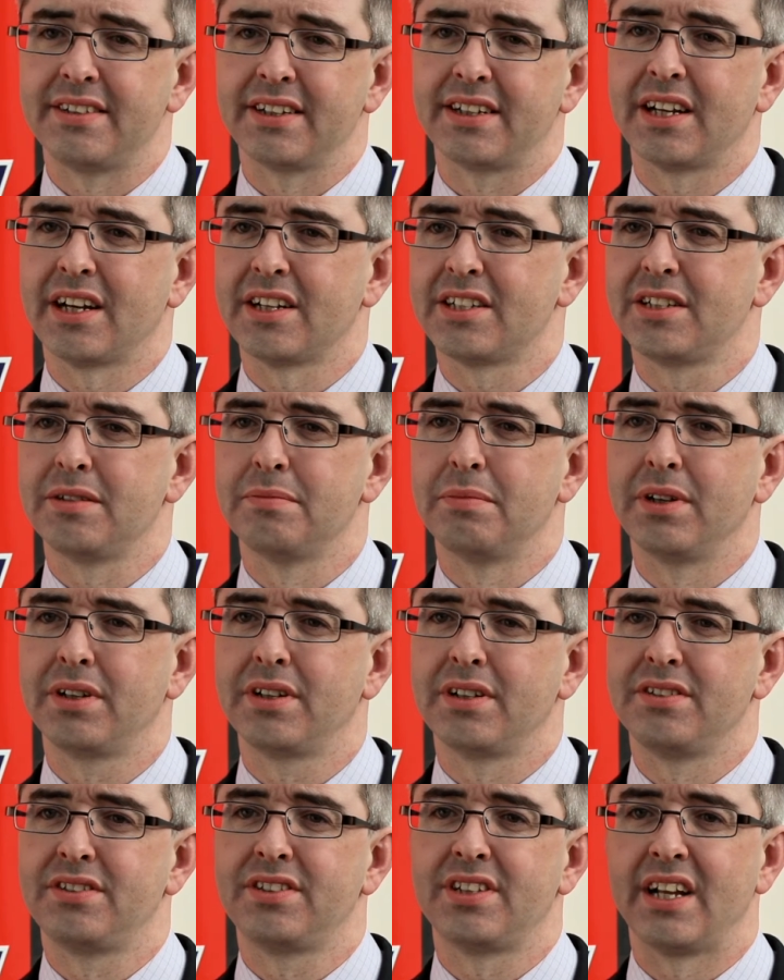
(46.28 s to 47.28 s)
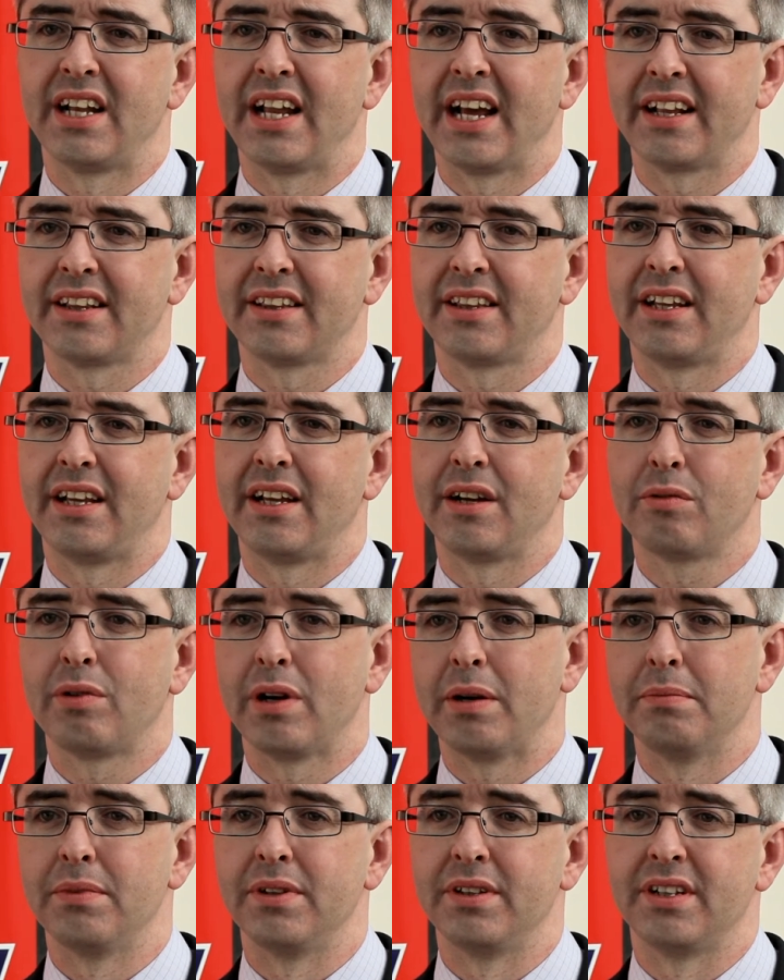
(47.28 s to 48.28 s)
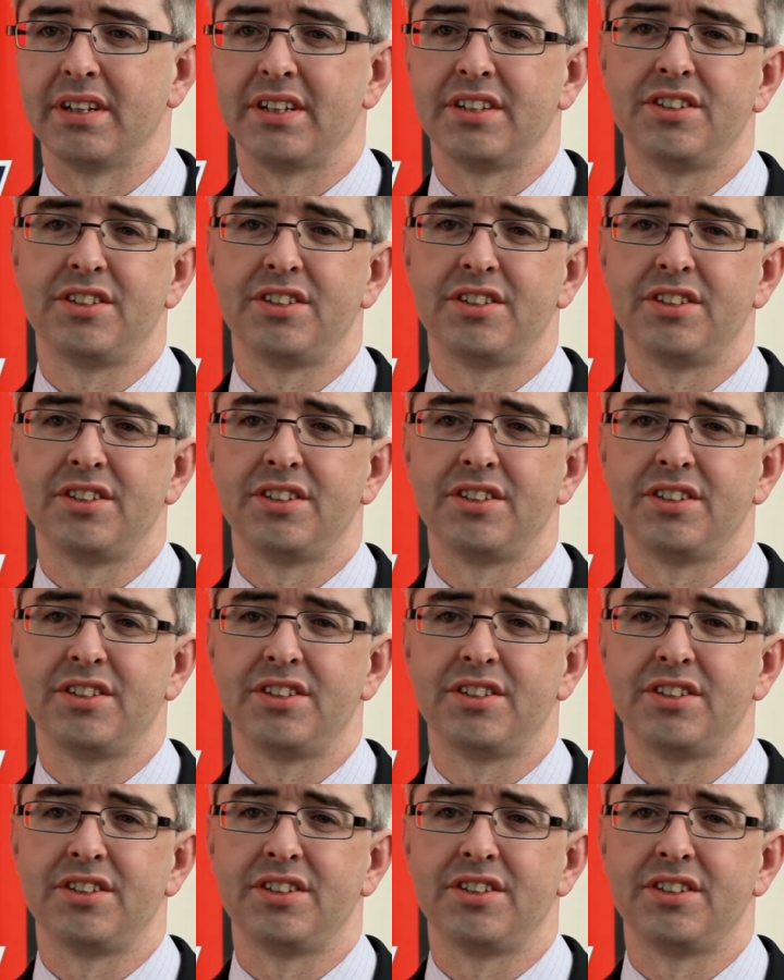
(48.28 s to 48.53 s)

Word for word: The customer can select the equipment that is